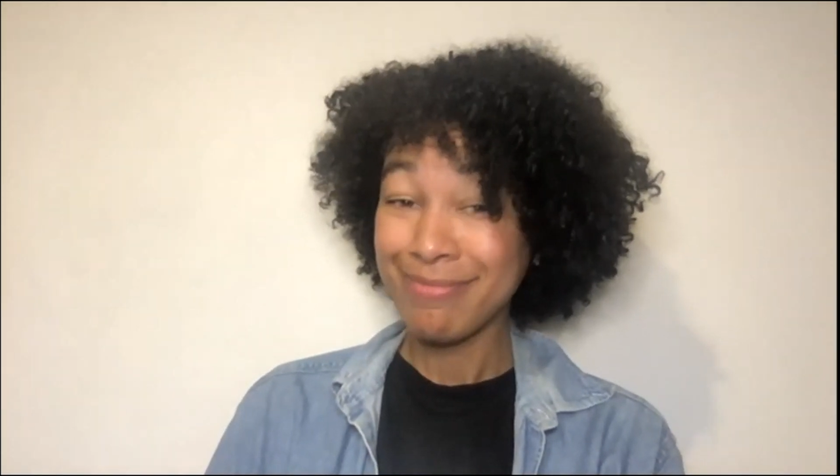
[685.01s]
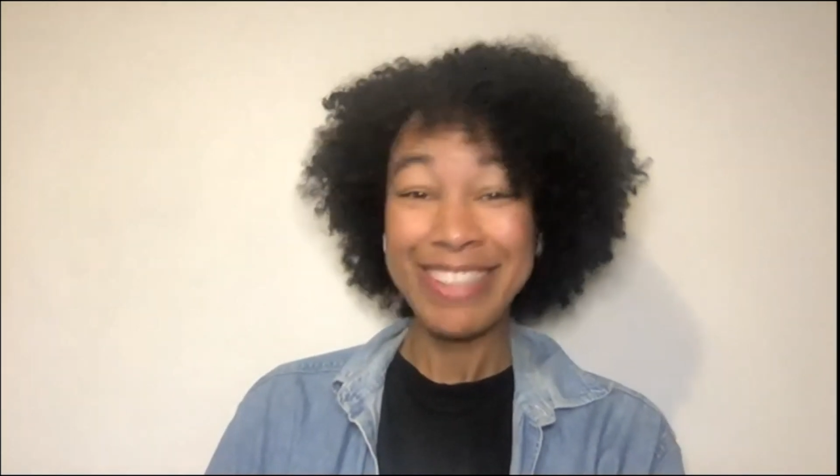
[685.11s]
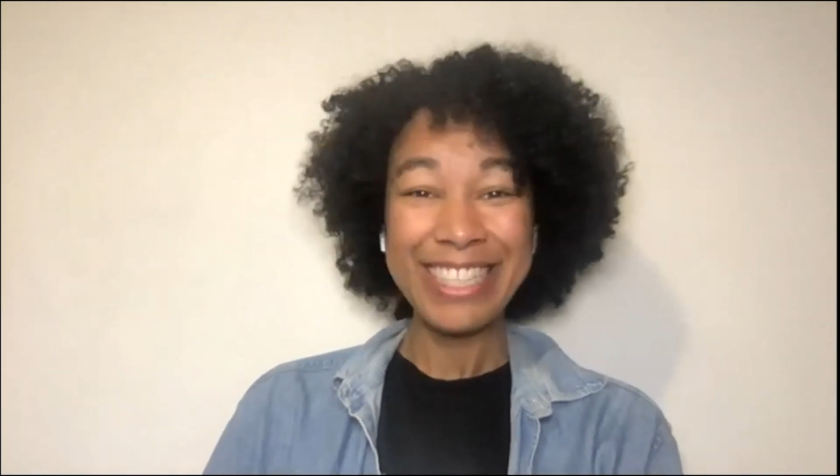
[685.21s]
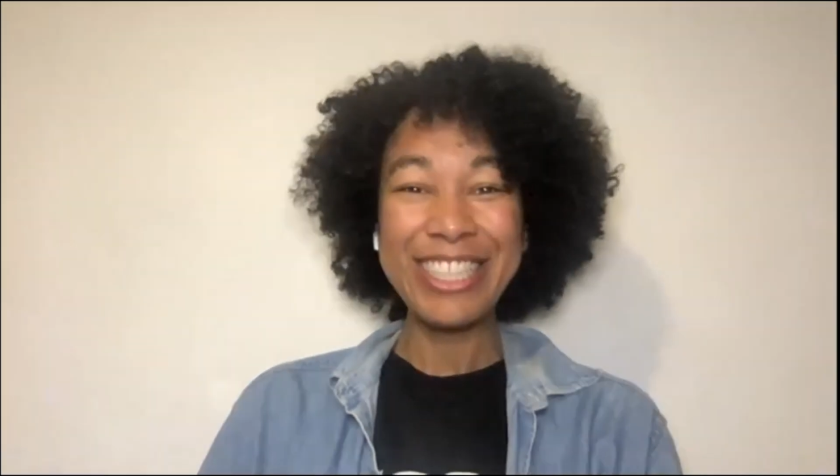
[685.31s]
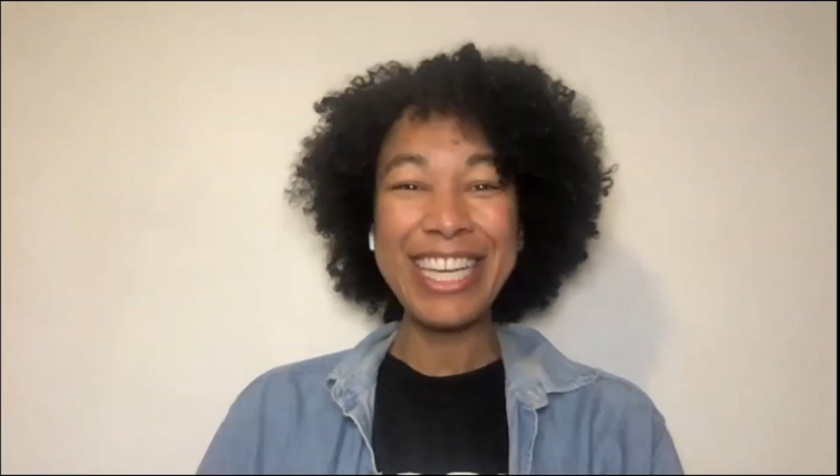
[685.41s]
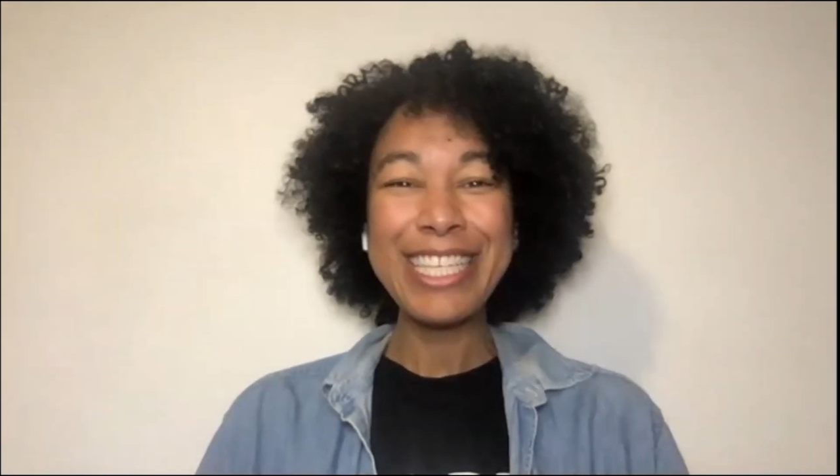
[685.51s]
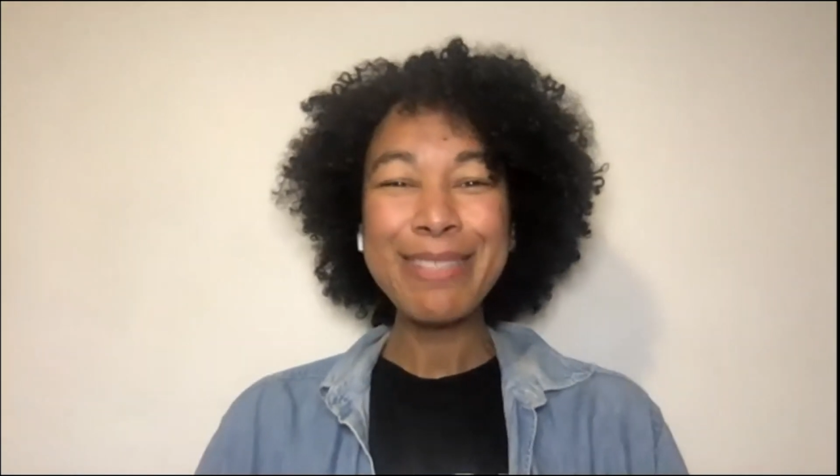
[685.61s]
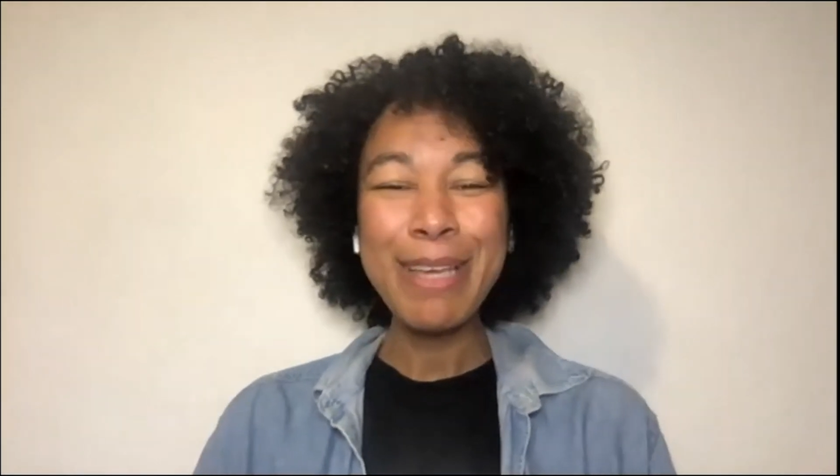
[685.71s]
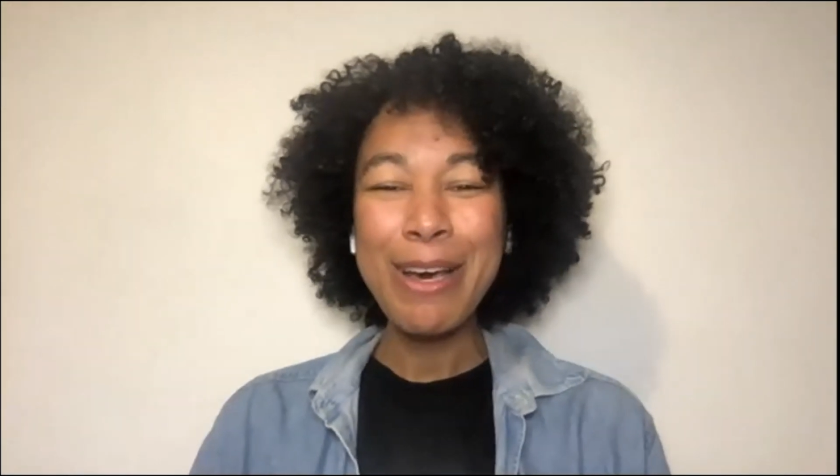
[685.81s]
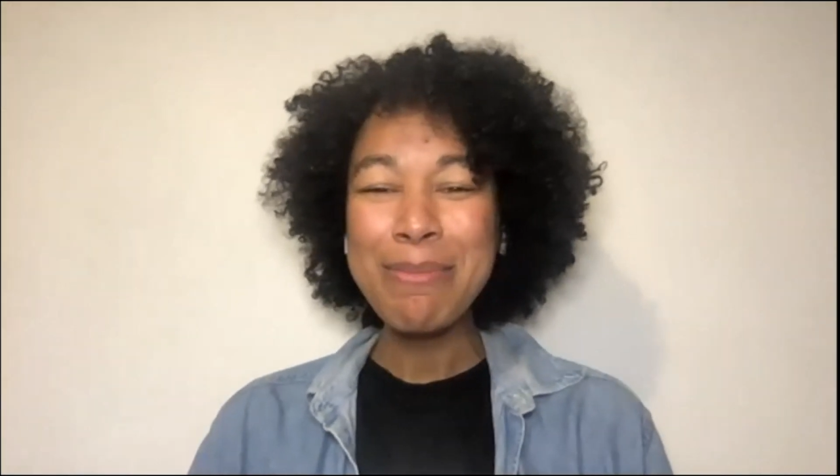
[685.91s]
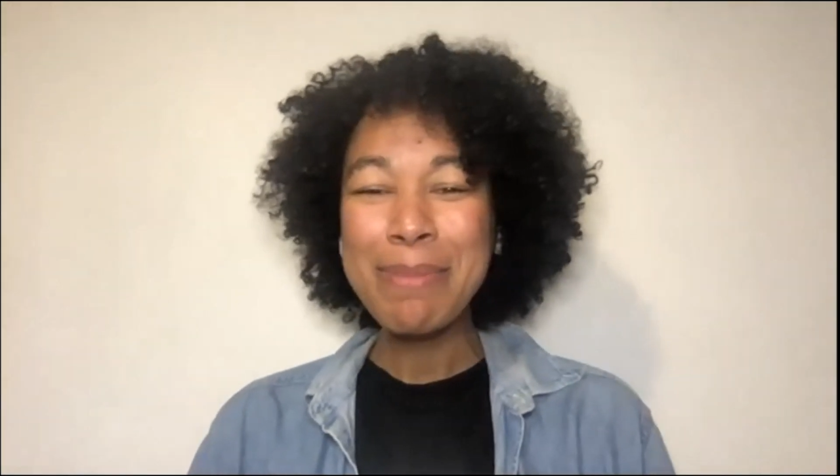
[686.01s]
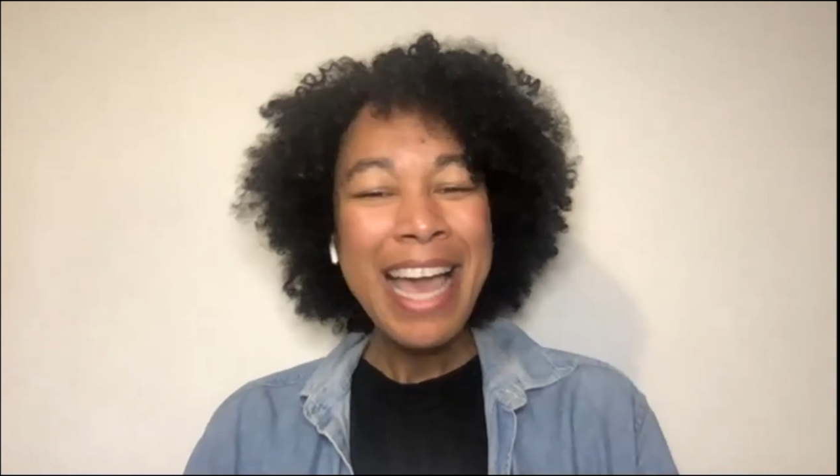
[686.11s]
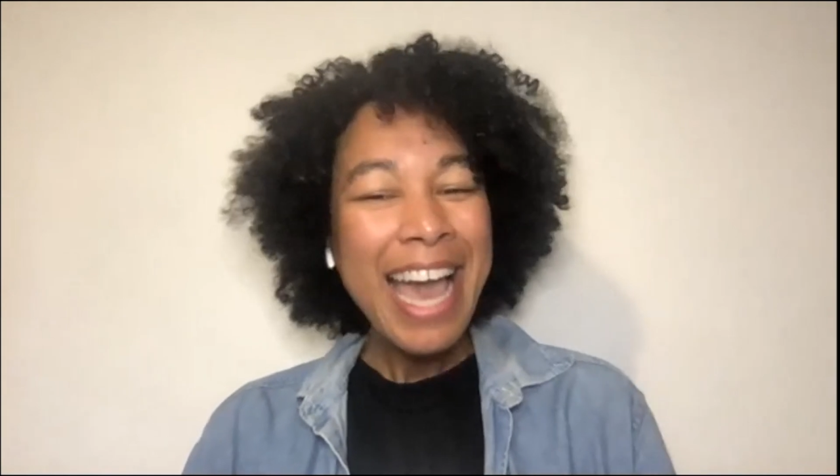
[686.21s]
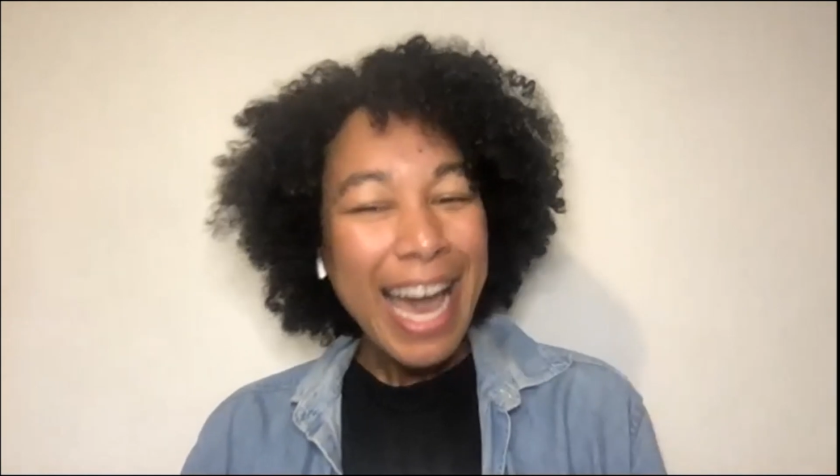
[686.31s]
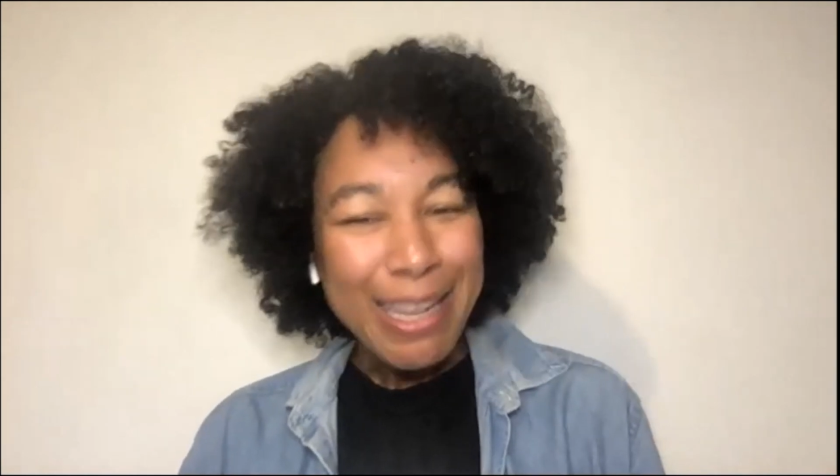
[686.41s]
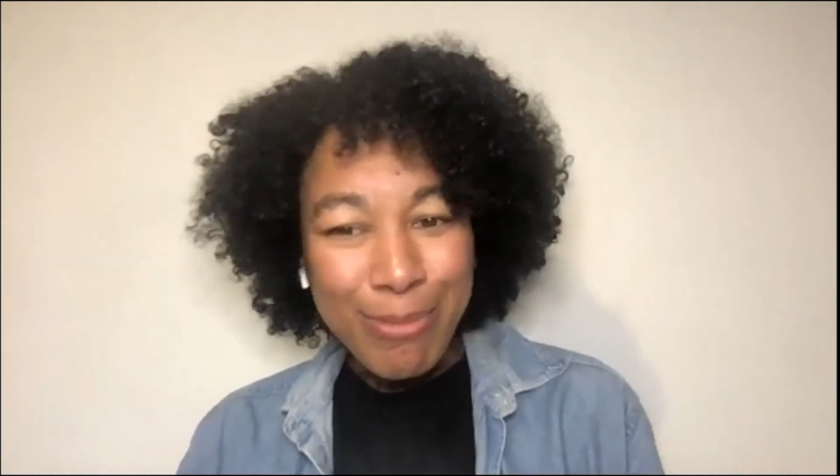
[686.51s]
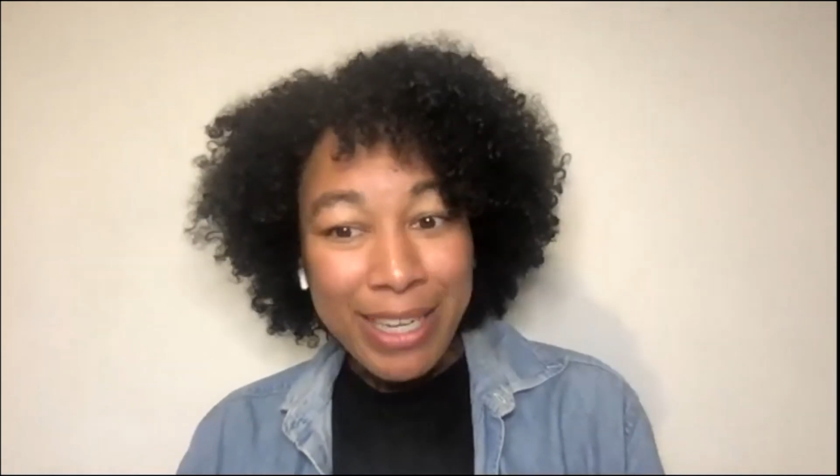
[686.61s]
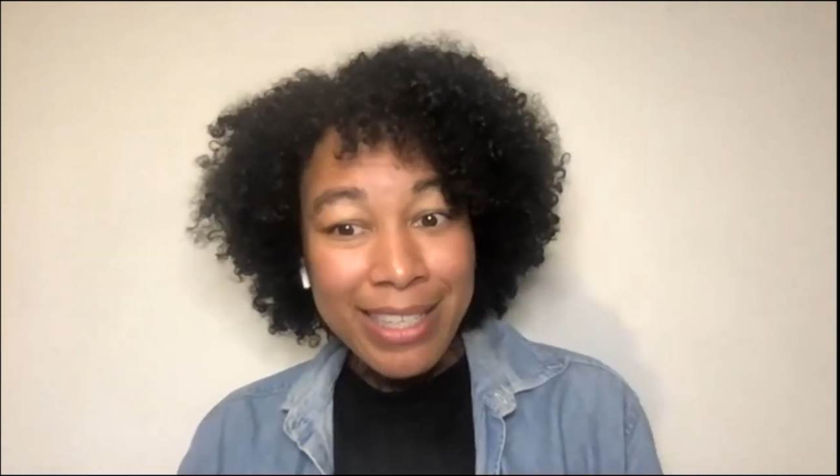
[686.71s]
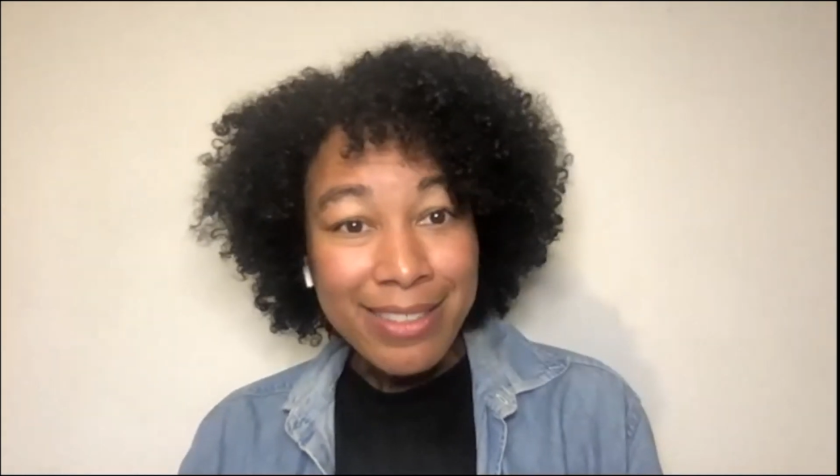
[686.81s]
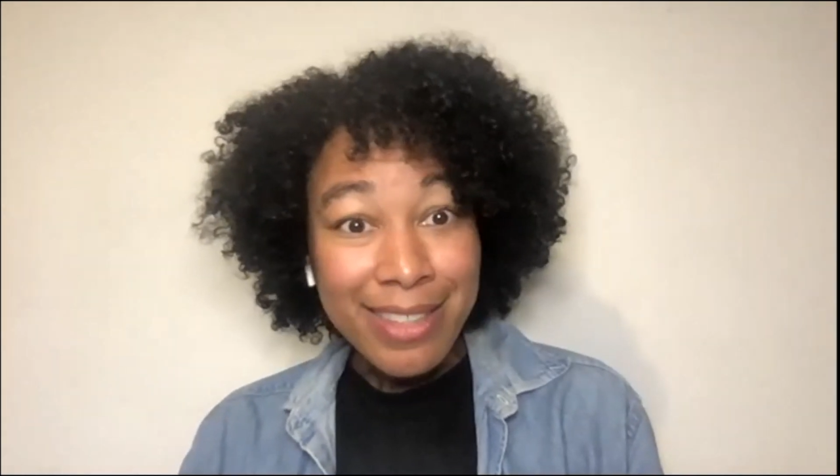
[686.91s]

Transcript: It cheers me up and brings